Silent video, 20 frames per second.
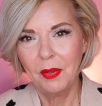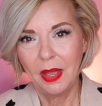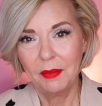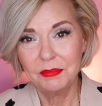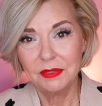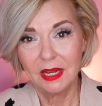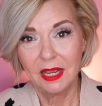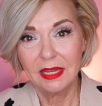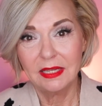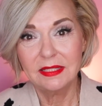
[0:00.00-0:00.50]

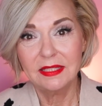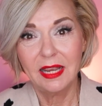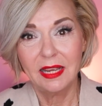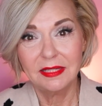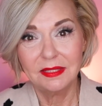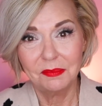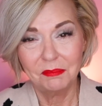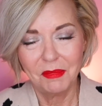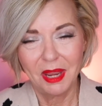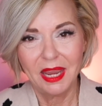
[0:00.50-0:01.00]
peptides
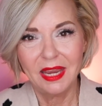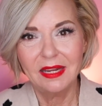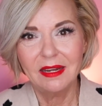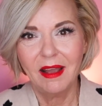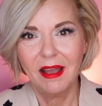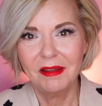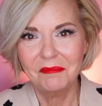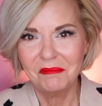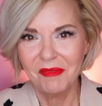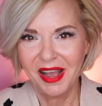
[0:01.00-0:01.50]
has made
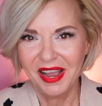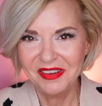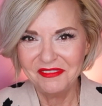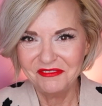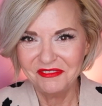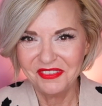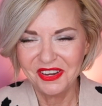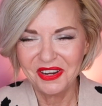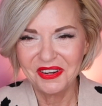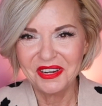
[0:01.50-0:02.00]
on
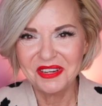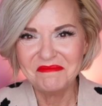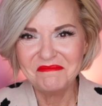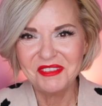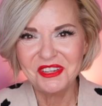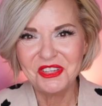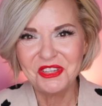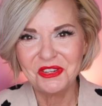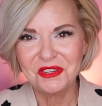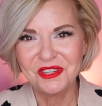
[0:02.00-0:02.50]
my very
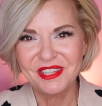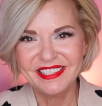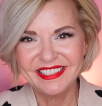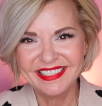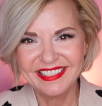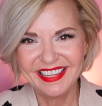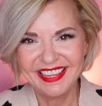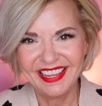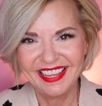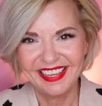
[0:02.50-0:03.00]
mature
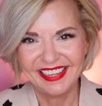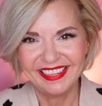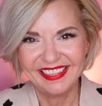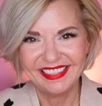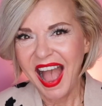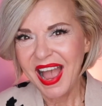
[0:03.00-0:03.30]
skin.